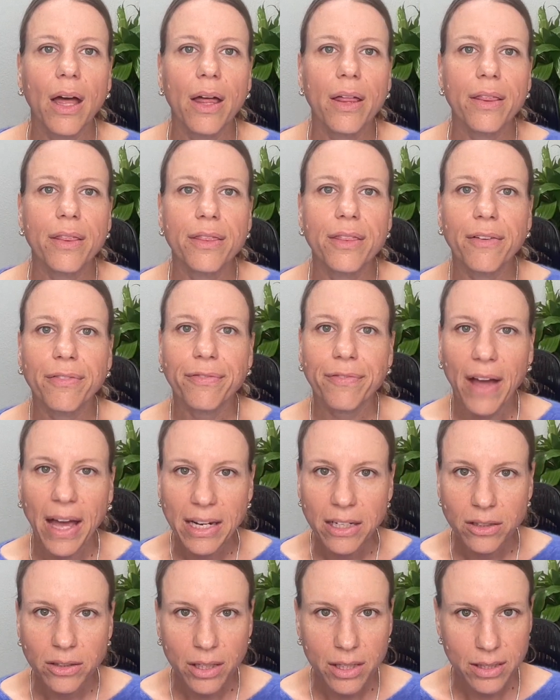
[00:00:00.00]
The
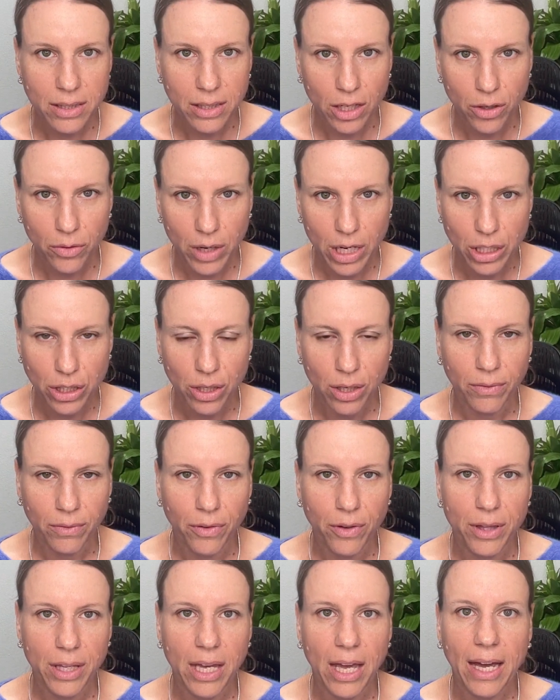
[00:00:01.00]
final consideration
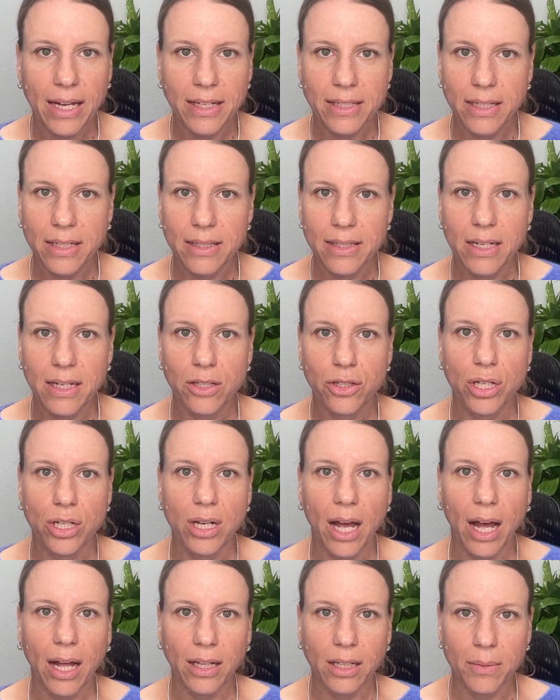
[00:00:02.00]
for the
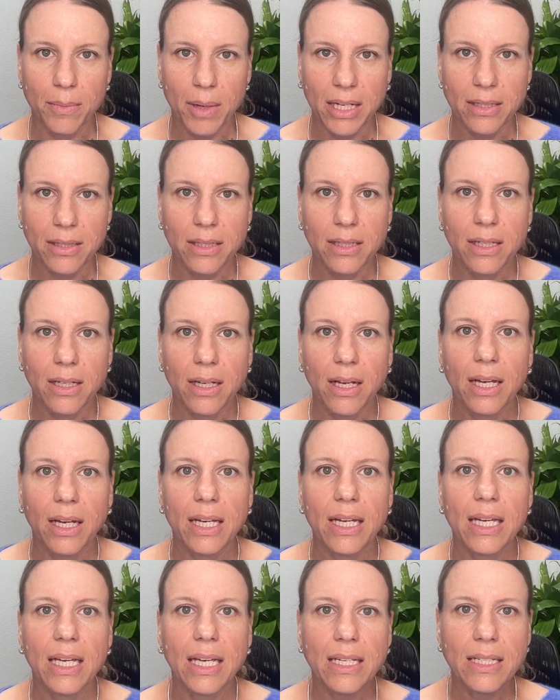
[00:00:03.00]
attestation element
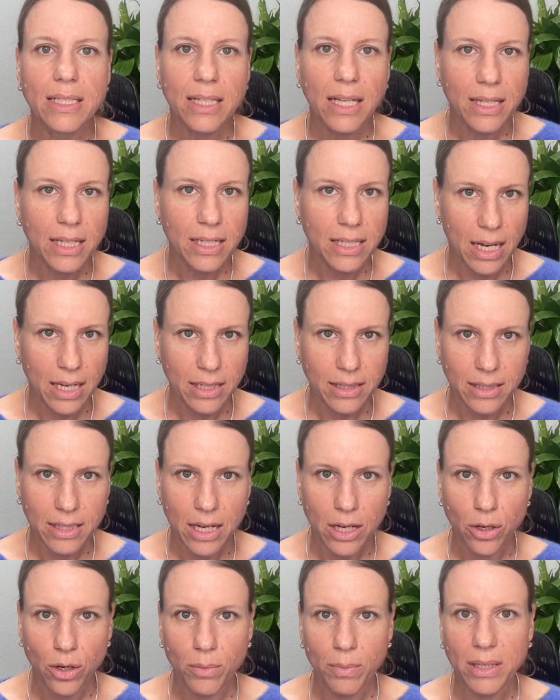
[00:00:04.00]
is that the
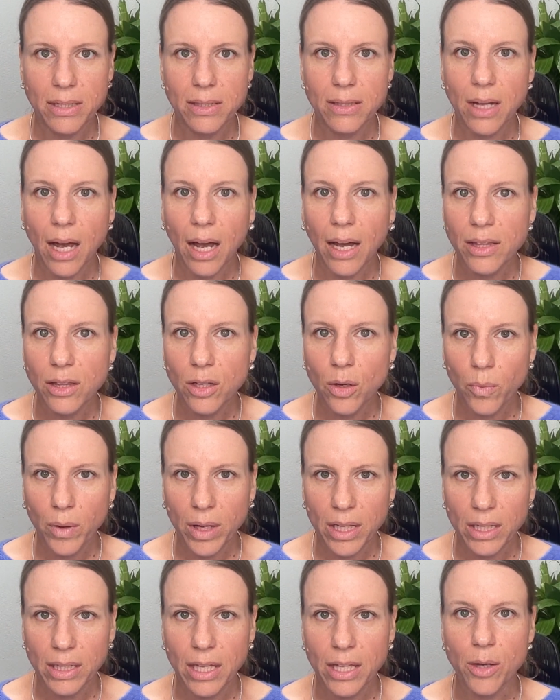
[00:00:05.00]
testator must sign the
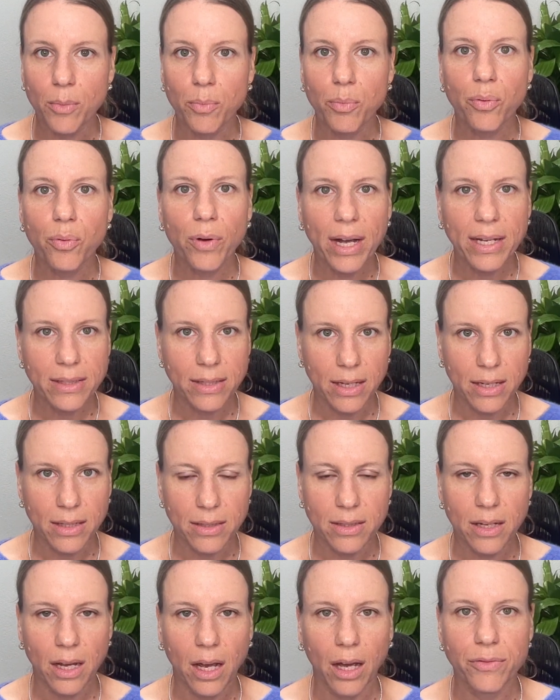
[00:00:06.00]
will in the
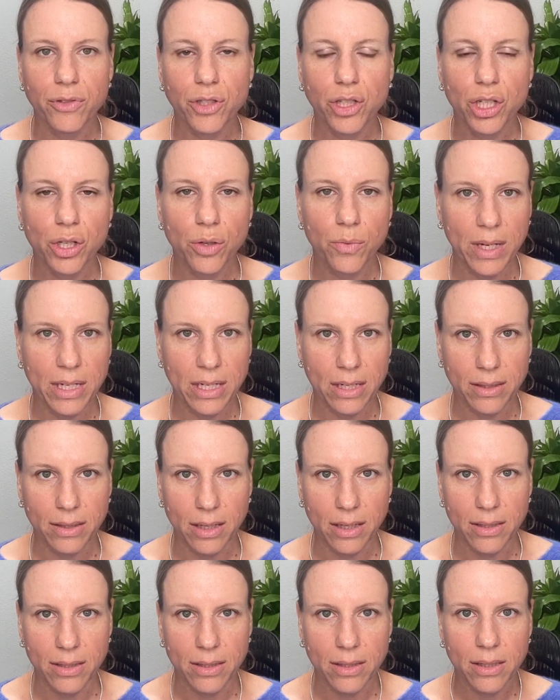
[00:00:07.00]
presence of 2
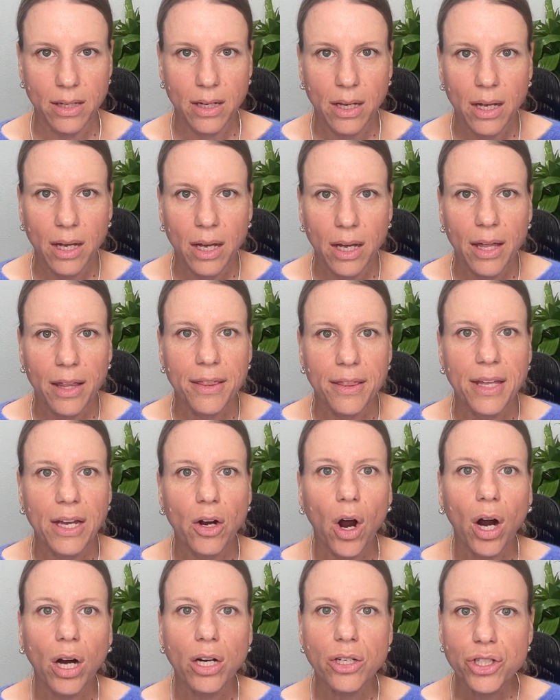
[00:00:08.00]
witnesses. There
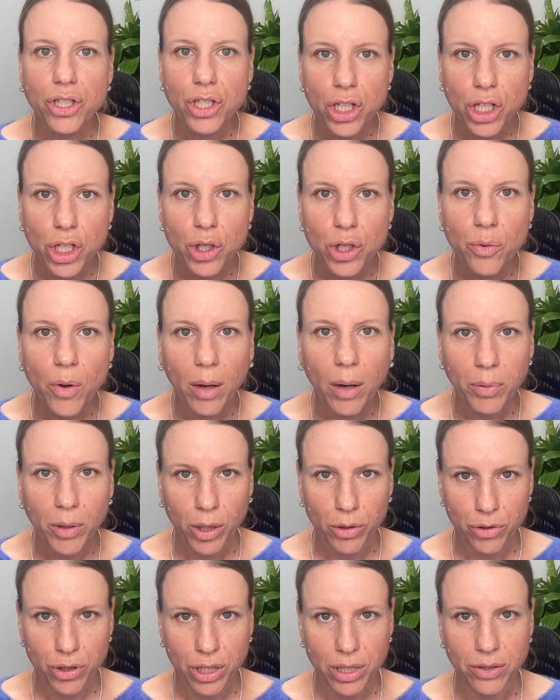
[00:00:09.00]
are 2
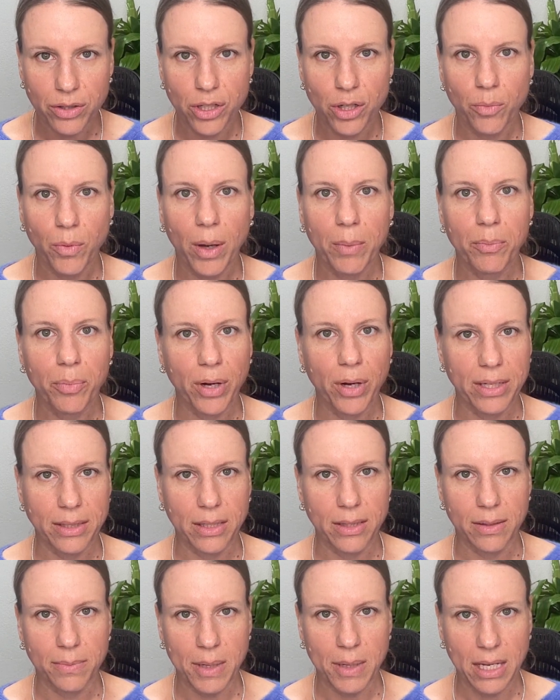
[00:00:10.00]
approaches to what
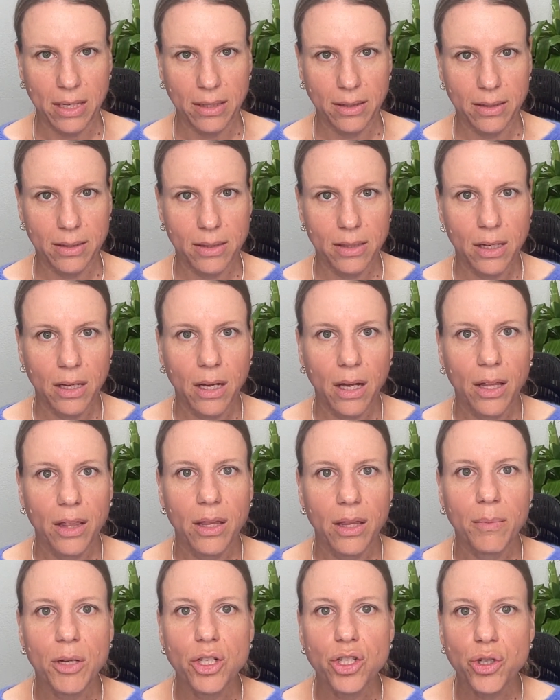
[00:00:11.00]
presence means.
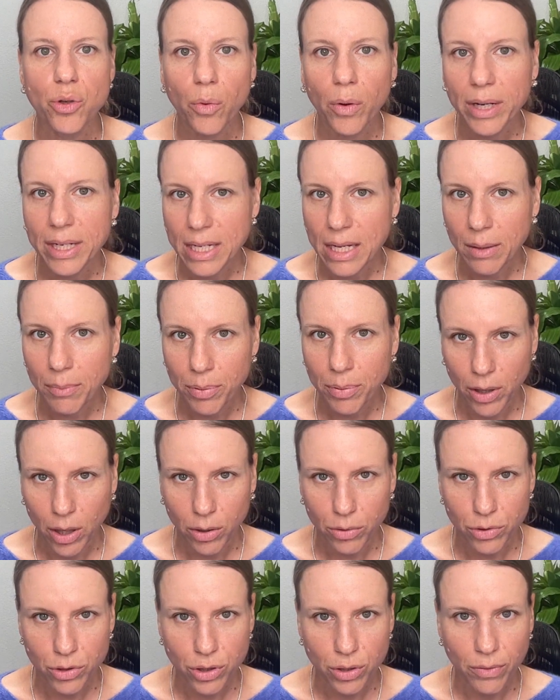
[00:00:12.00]
The majority
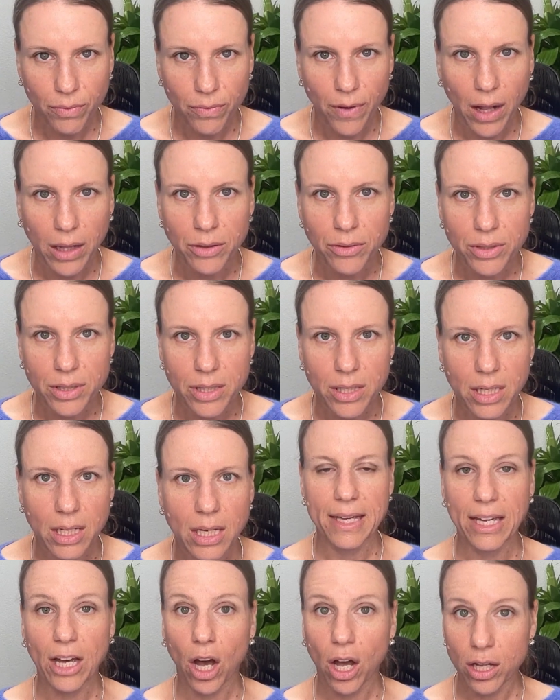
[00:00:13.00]
approach follows
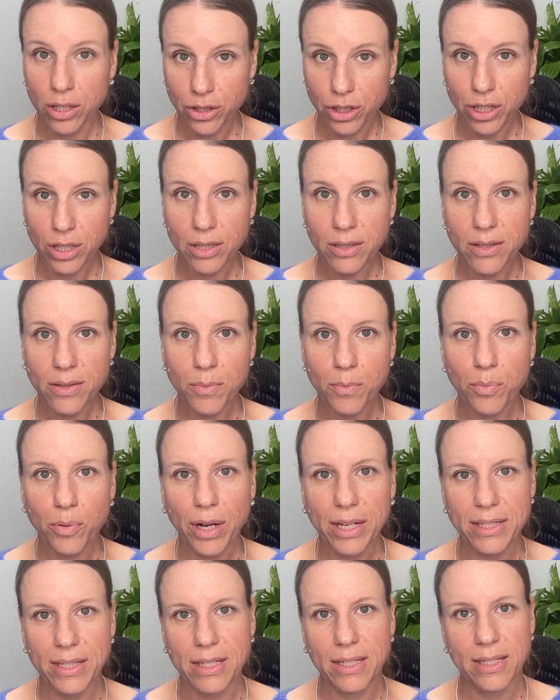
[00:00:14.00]
the conscious
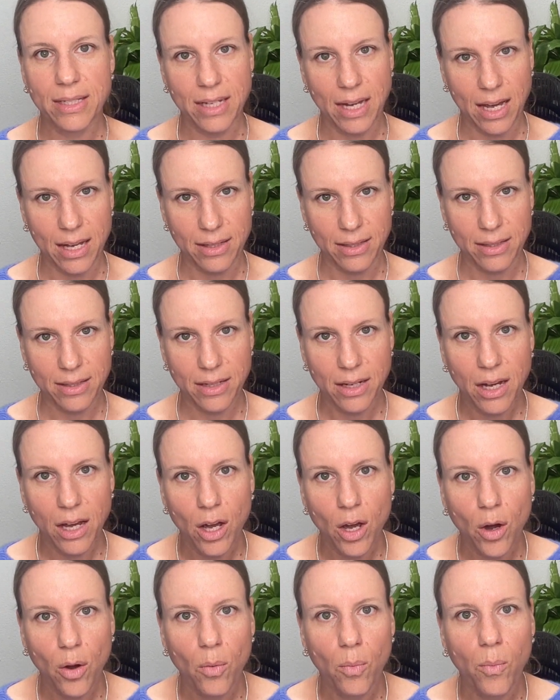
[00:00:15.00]
presence test,
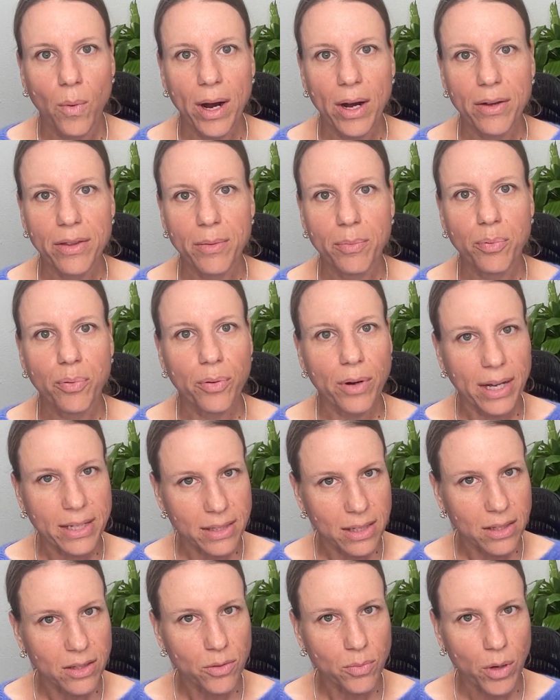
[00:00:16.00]
where the
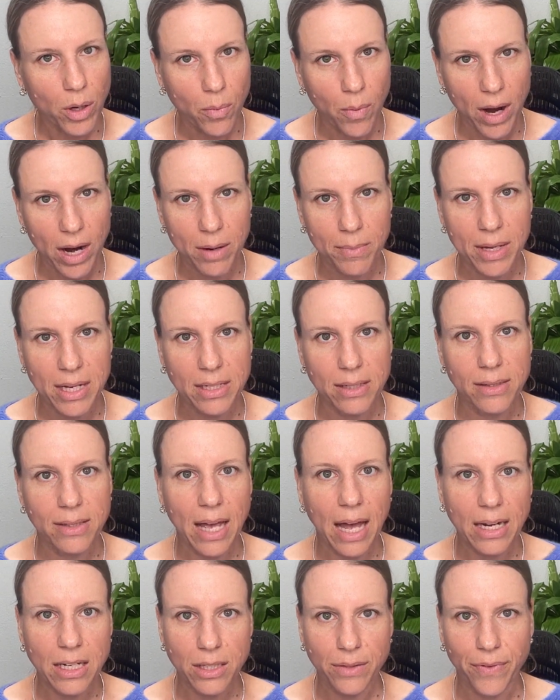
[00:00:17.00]
presence requirement is
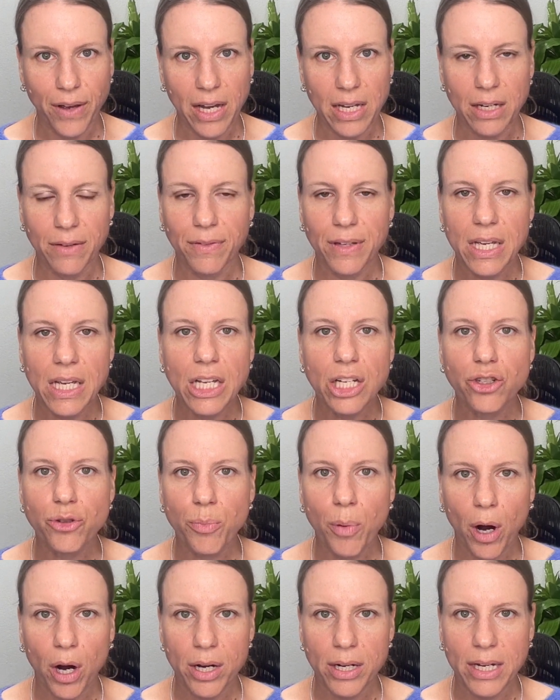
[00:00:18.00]
satisfied if each
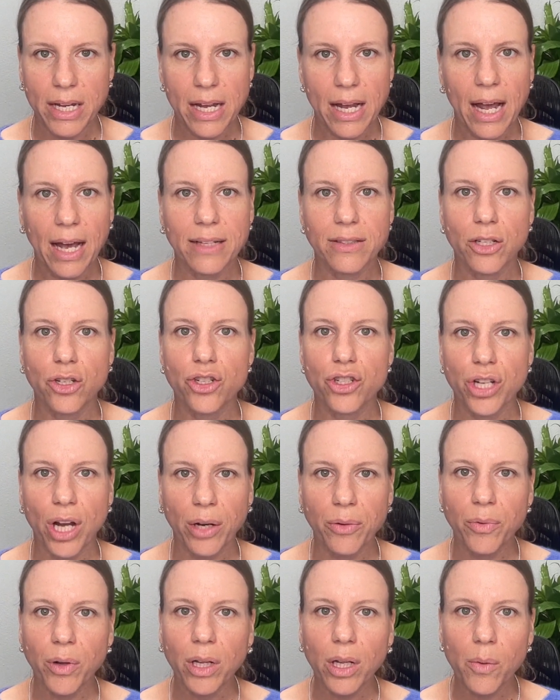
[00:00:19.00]
party has a
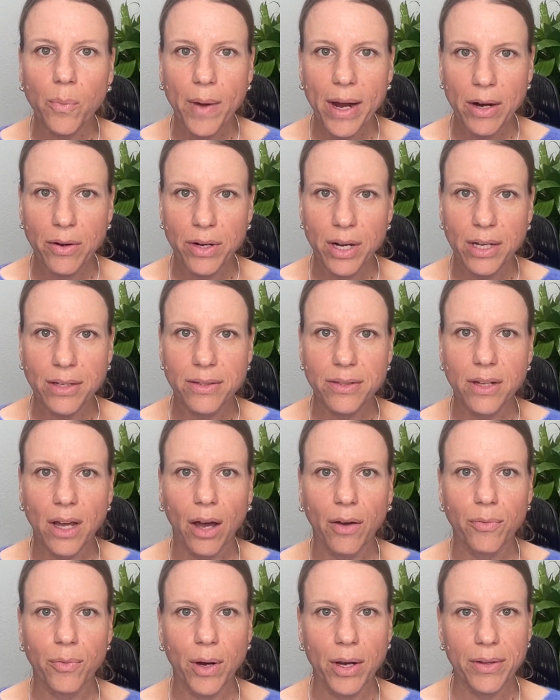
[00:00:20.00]
general awareness
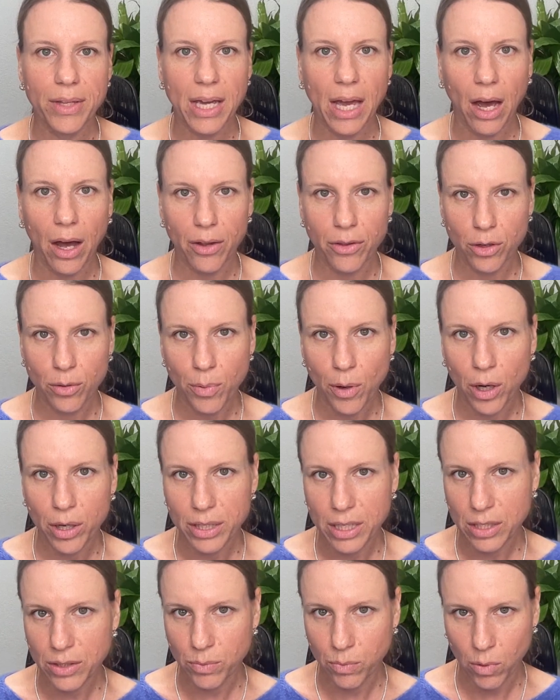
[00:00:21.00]
of where the other
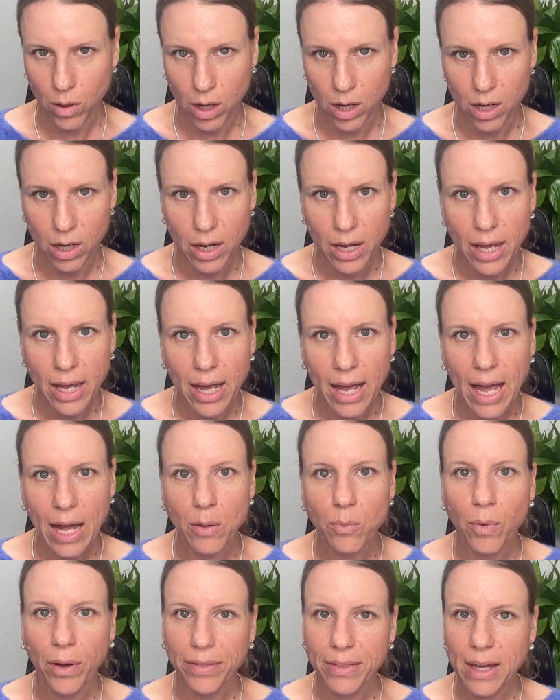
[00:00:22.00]
parties were
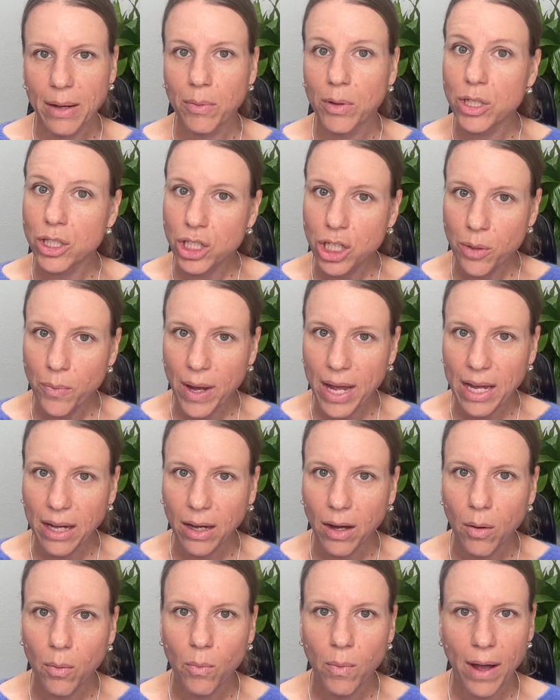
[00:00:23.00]
and what they were
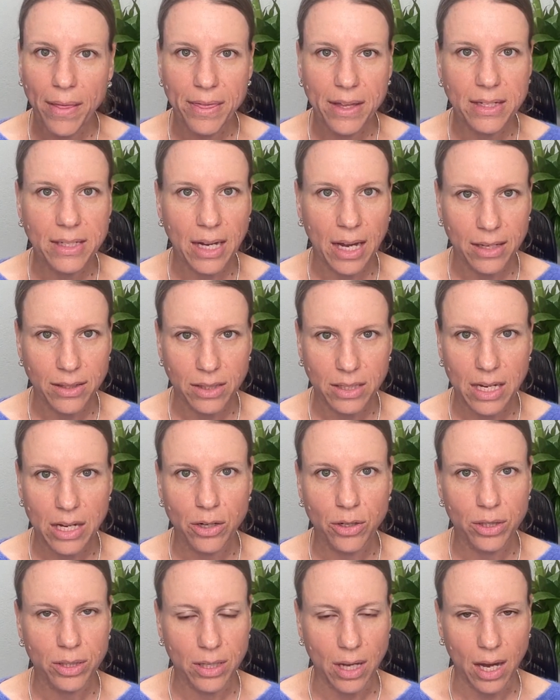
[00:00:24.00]
doing when the
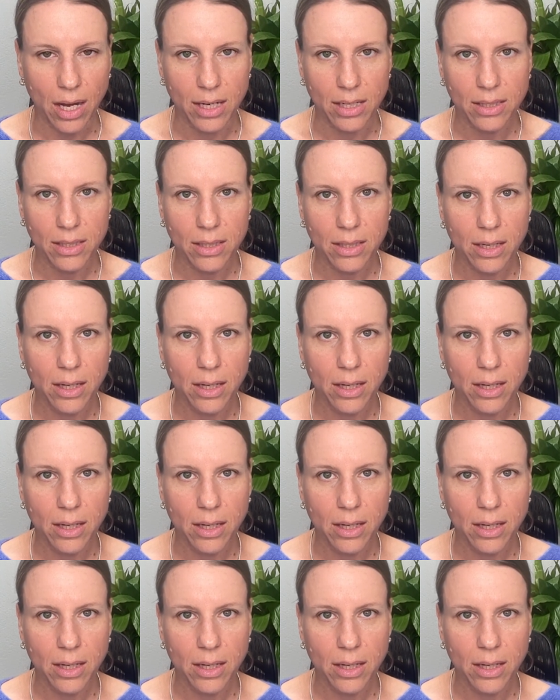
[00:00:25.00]
testator signed.